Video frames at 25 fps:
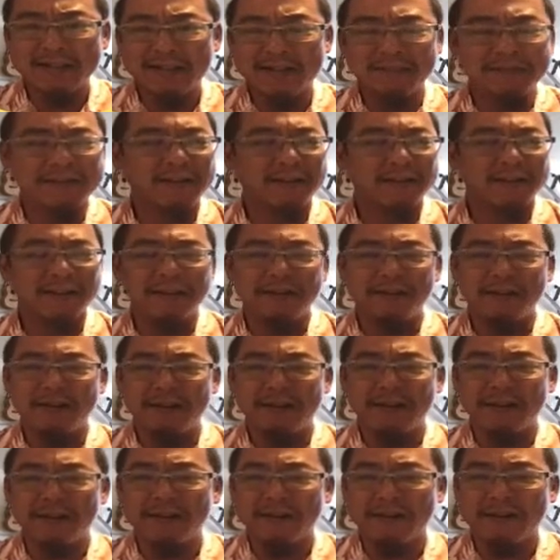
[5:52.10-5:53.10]
I'm sorry, here
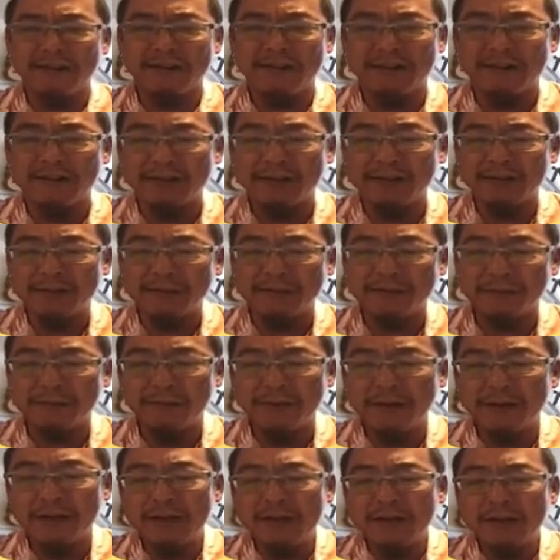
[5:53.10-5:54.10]
on YouTube.
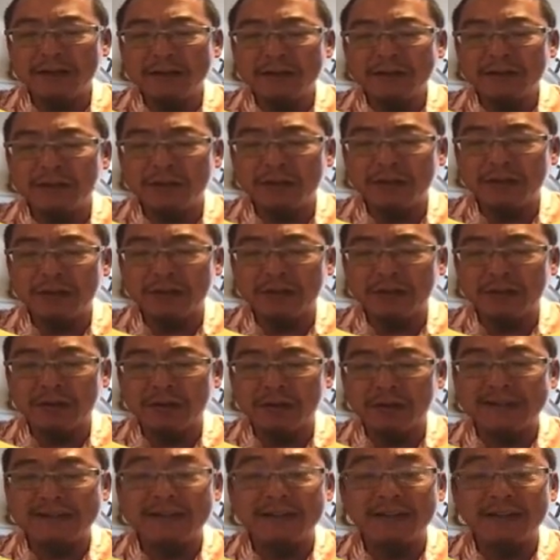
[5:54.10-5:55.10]
So when you look there,
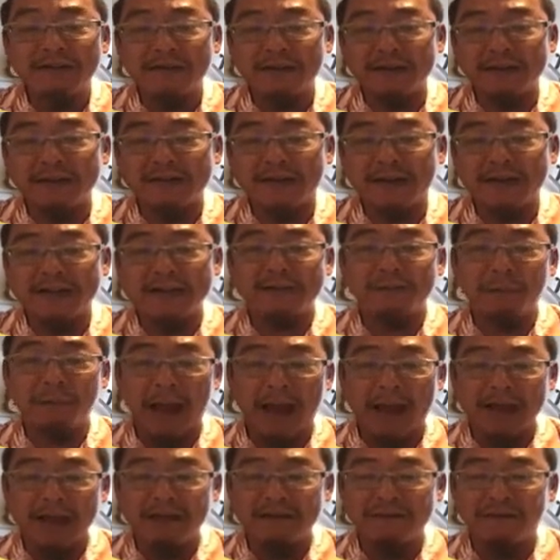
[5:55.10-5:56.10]
that's a difference, right? It's
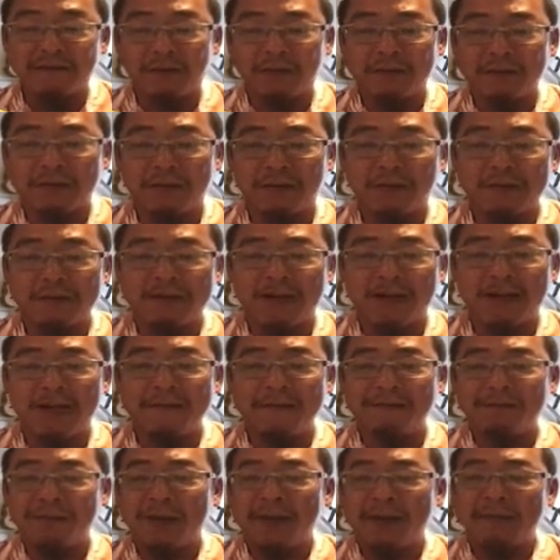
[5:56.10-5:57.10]
back and forth the whole time.
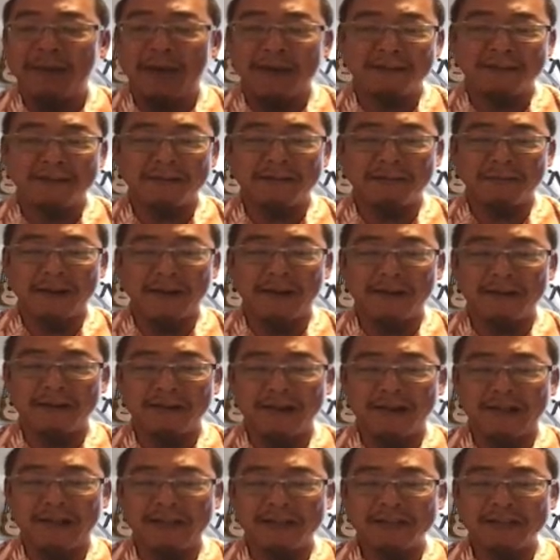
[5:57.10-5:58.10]
Back to the parent
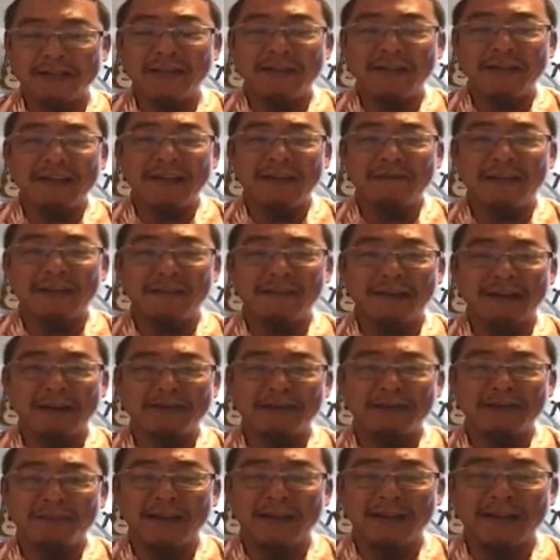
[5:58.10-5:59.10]
analogy. If I'm
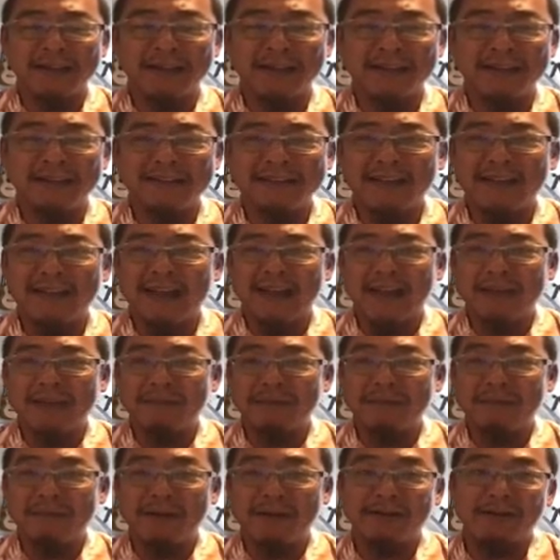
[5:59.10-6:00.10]
lecturing my kids and
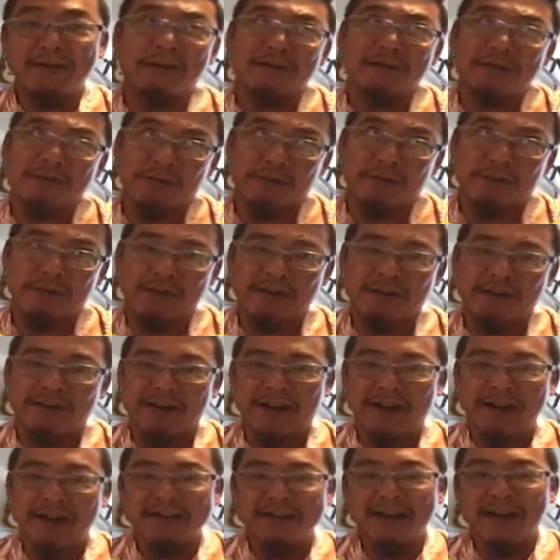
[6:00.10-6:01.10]
maybe my daughter's rolling her
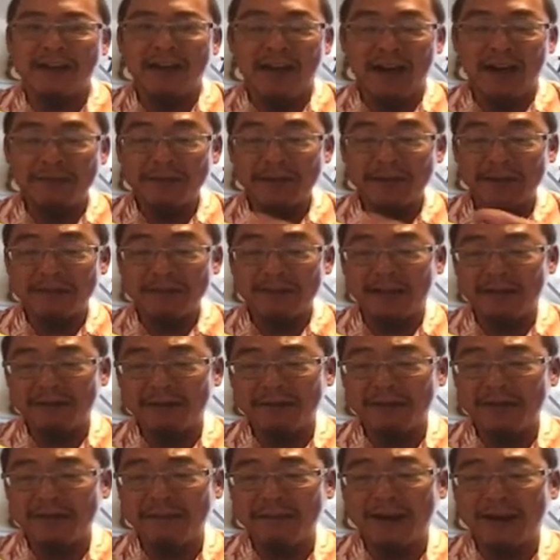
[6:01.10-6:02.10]
eyes, I'm getting that
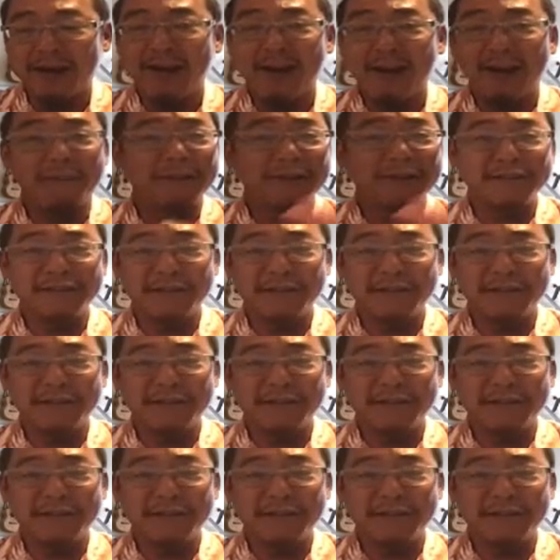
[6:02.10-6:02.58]
feedback. I'm going to